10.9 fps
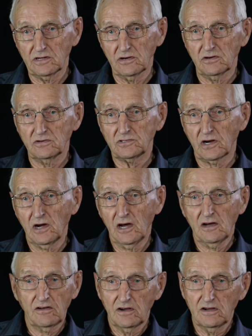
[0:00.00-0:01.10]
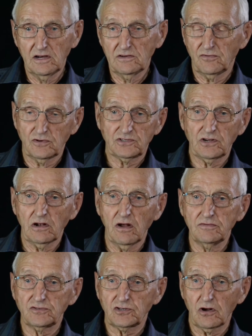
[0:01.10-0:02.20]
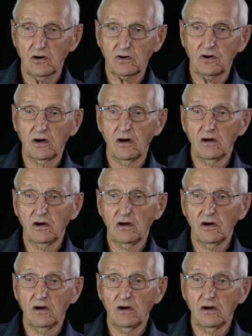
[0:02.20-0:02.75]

years. It was the livestock,